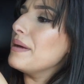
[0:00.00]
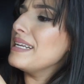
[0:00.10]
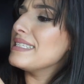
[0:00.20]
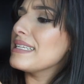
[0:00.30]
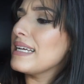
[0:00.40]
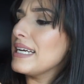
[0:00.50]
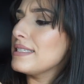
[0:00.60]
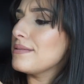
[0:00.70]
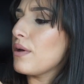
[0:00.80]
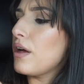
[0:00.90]
It's a
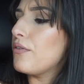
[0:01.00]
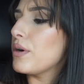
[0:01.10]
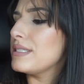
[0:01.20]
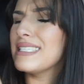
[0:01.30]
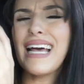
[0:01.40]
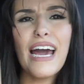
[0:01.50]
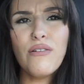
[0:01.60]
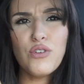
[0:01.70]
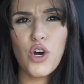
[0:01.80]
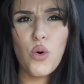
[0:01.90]
size small, 4-6. I
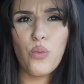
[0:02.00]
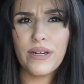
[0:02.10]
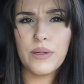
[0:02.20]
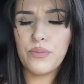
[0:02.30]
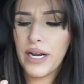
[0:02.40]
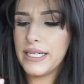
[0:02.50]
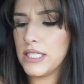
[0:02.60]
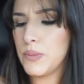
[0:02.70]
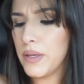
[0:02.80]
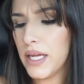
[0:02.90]
don't know where the brand
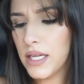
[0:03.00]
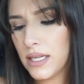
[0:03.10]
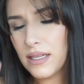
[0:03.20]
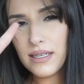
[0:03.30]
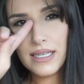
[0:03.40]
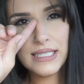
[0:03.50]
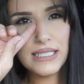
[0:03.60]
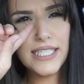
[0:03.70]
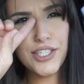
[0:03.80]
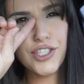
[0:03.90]
is, but is it
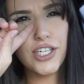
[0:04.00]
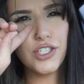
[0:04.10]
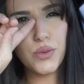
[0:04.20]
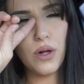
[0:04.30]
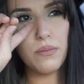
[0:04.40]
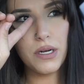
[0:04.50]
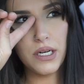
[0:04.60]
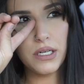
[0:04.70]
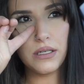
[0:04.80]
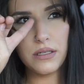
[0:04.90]
Secret Treasures,
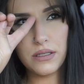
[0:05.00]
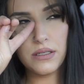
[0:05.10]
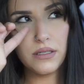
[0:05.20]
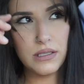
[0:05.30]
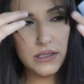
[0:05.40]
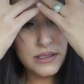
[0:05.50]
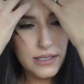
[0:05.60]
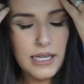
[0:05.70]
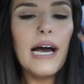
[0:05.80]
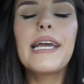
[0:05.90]
Walmart?
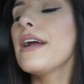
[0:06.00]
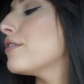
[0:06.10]
I can't